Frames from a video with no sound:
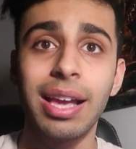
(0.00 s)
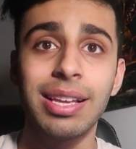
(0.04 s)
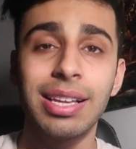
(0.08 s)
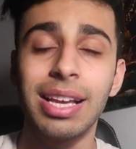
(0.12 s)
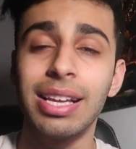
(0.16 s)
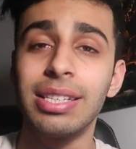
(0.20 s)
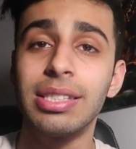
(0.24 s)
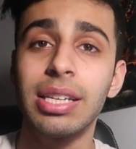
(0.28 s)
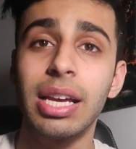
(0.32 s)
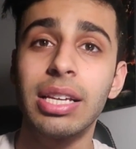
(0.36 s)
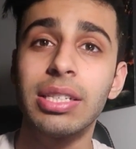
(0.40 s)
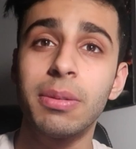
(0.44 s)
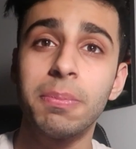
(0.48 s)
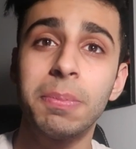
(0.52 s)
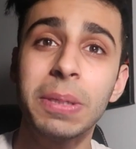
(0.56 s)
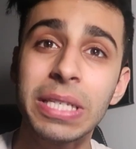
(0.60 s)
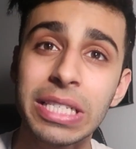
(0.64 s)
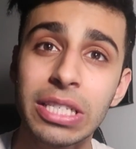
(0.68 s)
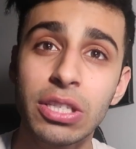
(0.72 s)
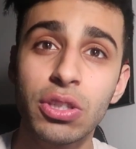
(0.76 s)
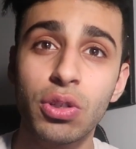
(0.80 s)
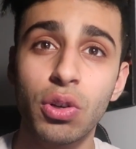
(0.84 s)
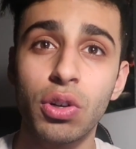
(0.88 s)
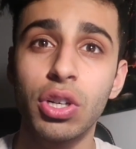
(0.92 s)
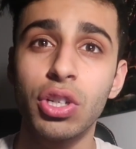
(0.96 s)
As a
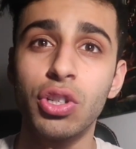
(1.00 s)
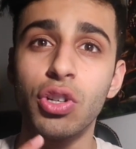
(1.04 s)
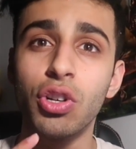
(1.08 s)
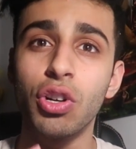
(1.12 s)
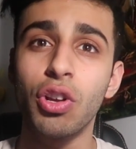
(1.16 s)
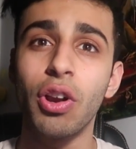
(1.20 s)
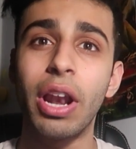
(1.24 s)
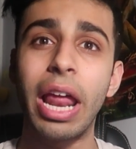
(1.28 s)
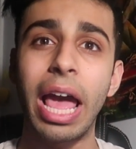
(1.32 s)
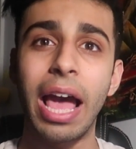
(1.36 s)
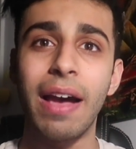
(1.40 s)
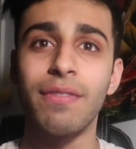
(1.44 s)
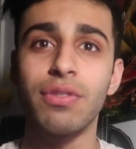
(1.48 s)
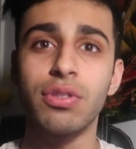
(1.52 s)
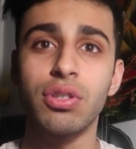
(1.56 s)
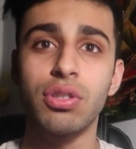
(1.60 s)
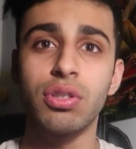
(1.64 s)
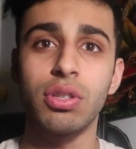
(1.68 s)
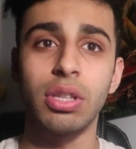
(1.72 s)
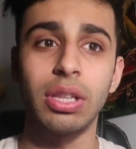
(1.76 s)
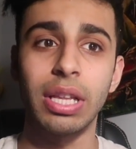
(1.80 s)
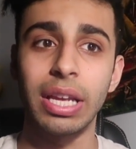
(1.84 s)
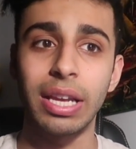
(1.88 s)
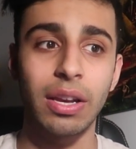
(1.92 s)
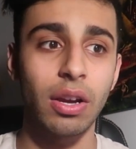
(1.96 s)
business owner, you're gonna have
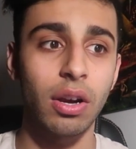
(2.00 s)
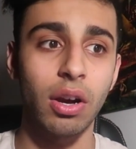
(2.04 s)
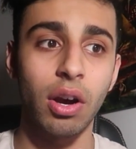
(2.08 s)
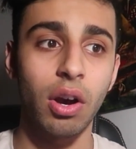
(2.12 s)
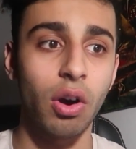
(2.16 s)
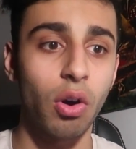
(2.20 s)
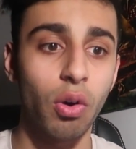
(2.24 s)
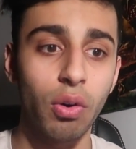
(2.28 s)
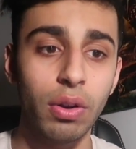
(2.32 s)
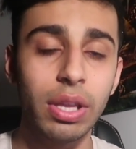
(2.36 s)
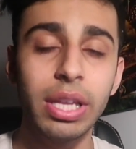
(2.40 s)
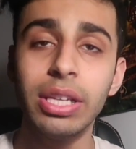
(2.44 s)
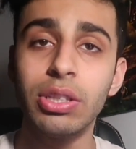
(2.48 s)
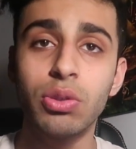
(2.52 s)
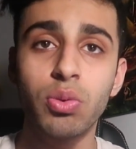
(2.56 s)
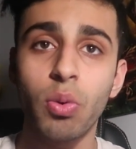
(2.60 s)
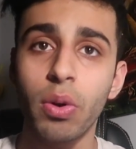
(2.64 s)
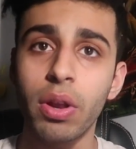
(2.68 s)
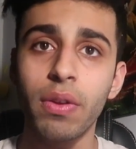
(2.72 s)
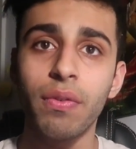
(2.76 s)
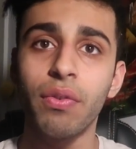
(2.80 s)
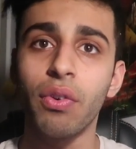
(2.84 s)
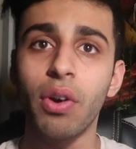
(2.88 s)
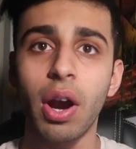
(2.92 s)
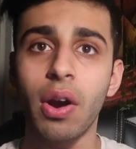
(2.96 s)
only
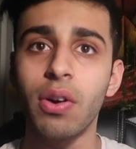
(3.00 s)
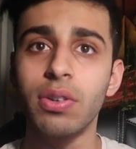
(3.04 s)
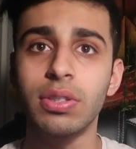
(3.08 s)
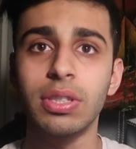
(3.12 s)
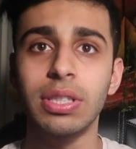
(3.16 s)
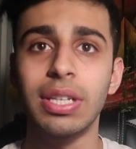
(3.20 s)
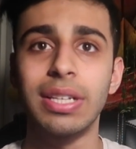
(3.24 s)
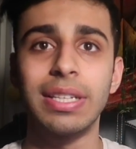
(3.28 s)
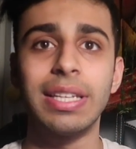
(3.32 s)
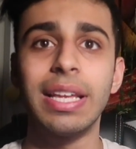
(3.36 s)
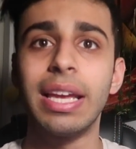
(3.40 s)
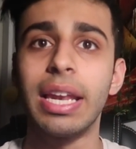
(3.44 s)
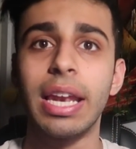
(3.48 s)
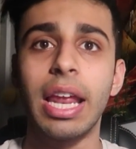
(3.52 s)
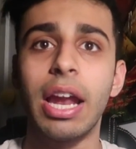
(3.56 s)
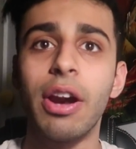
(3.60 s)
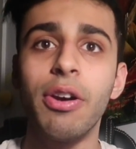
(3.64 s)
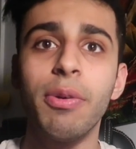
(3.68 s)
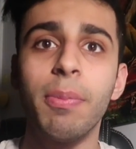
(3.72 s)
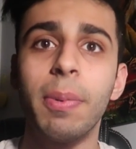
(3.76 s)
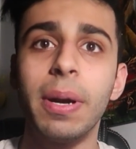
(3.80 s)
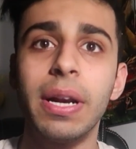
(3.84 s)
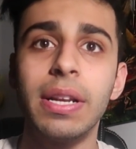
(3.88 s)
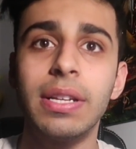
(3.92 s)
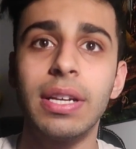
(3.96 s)
24 hours in a day, and
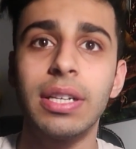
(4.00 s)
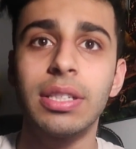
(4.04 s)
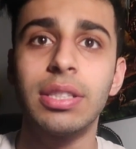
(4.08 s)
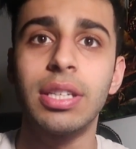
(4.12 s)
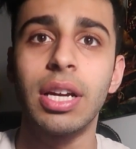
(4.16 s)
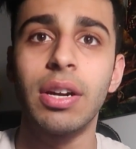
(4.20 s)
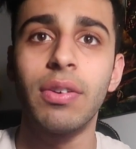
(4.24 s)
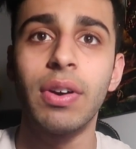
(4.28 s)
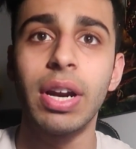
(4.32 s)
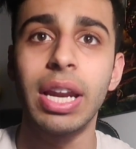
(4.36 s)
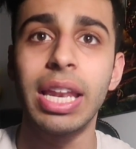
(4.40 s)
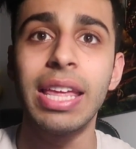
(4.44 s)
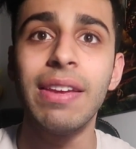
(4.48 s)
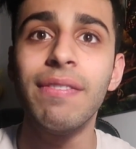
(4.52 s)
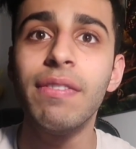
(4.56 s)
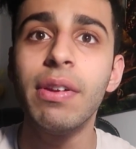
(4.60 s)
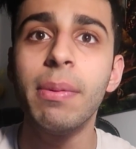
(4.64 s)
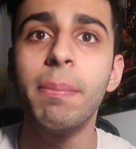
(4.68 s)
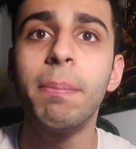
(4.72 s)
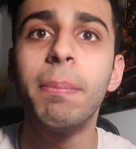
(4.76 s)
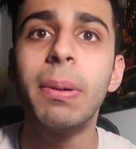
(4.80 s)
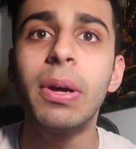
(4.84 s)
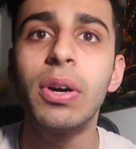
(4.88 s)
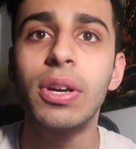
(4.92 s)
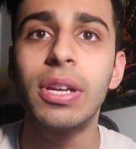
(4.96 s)
everybody does that, right?
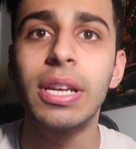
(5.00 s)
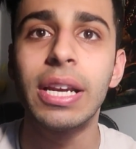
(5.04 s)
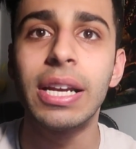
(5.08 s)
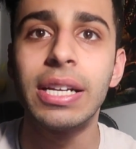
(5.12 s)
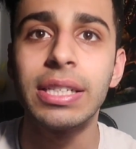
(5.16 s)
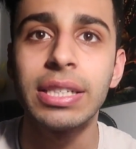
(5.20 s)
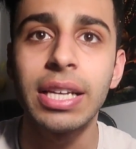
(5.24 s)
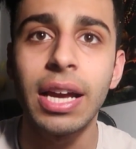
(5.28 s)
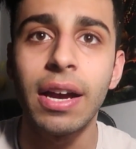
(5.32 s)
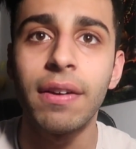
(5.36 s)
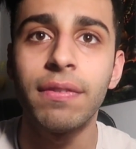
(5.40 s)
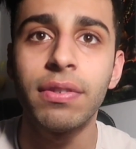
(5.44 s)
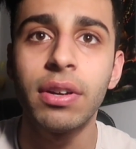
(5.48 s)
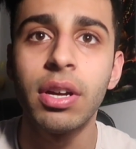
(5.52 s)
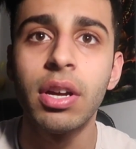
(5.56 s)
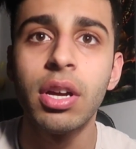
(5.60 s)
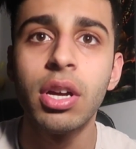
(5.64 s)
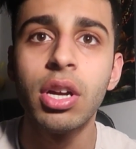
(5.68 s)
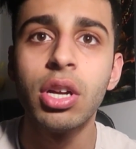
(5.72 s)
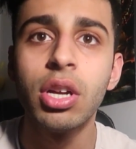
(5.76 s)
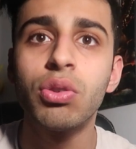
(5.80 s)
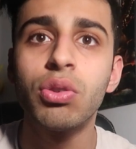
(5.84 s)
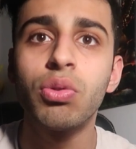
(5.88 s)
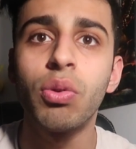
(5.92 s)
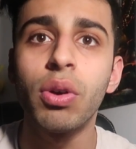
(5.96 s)
Even billionaires have
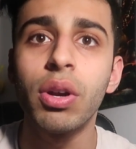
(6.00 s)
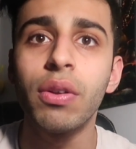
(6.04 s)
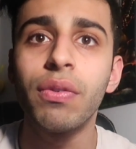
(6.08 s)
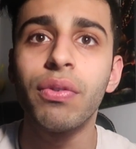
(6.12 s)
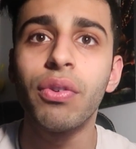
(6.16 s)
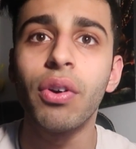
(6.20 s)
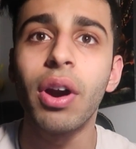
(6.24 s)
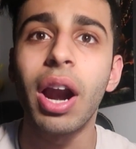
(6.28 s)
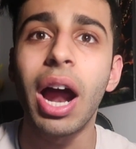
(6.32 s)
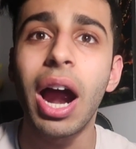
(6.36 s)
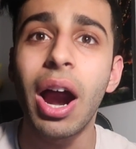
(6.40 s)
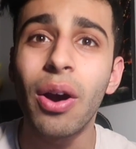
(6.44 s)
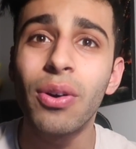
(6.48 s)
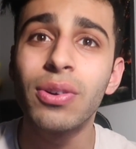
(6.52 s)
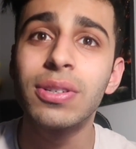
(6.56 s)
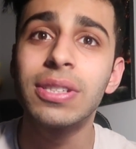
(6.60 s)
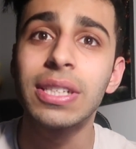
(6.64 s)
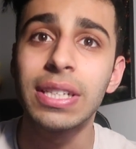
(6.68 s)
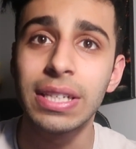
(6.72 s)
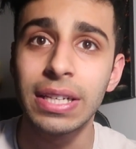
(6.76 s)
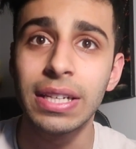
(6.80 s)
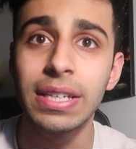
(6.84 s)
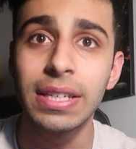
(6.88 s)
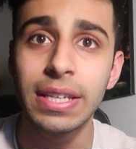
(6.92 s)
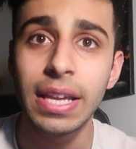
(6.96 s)
24
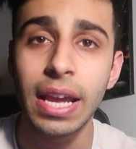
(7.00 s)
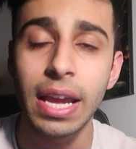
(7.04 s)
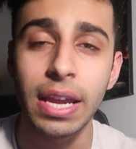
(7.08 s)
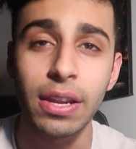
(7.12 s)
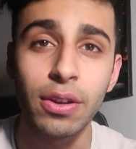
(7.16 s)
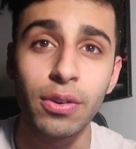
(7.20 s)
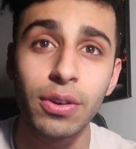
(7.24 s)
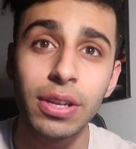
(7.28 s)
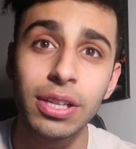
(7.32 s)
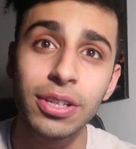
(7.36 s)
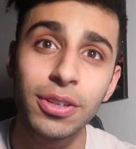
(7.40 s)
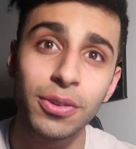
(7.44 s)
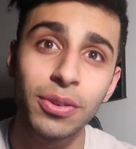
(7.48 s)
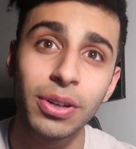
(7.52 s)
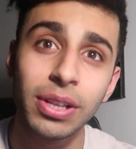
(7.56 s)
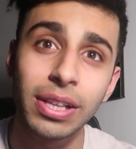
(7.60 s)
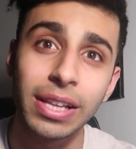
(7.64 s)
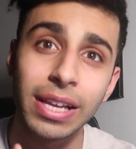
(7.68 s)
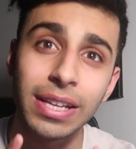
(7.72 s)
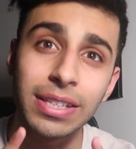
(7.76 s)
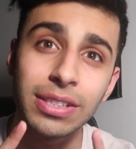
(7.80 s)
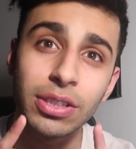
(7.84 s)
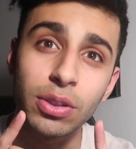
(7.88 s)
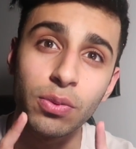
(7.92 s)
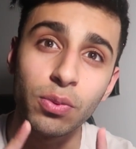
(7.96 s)
hours in a day. You need to
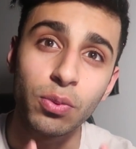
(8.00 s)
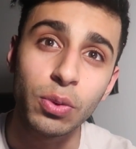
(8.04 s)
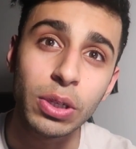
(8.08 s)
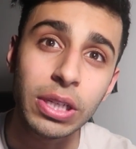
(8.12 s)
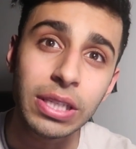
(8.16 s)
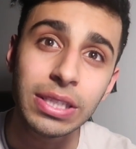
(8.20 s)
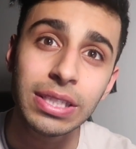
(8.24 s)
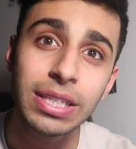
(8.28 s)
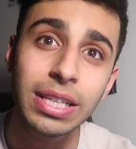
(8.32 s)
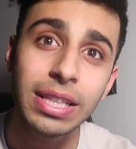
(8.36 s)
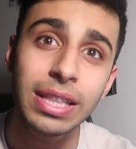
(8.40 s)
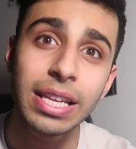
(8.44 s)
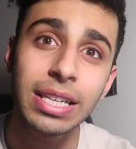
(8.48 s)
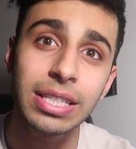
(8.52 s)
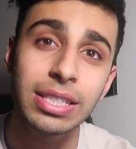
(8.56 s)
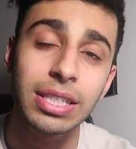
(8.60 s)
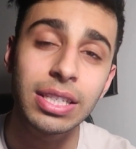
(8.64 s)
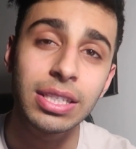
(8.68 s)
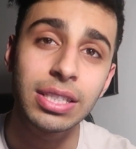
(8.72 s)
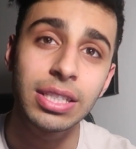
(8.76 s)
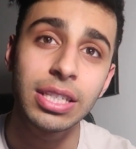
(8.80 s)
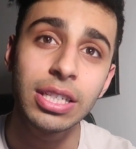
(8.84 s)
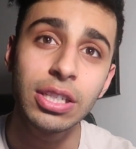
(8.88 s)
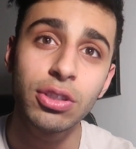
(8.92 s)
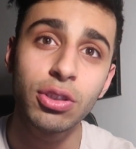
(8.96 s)
realize the reason they
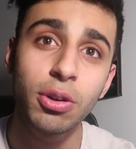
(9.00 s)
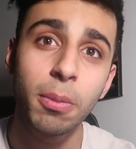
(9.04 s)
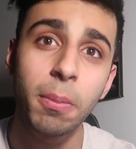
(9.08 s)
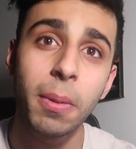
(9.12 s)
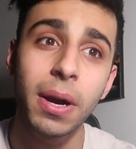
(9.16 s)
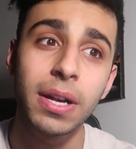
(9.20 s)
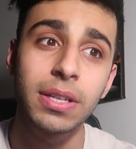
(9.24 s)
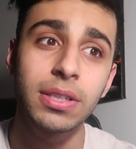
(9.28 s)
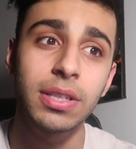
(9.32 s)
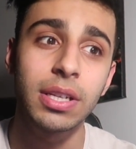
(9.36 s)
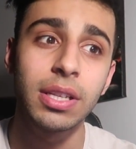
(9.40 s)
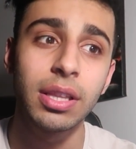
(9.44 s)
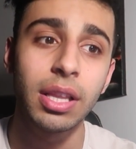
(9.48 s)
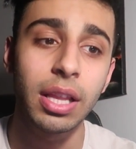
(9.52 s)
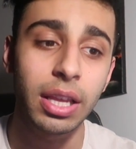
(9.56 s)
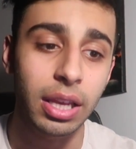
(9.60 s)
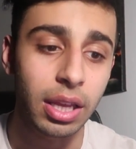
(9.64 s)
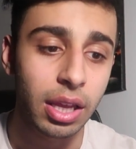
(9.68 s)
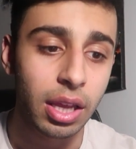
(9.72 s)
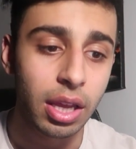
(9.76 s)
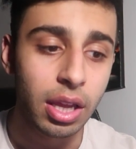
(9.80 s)
succeed so much, and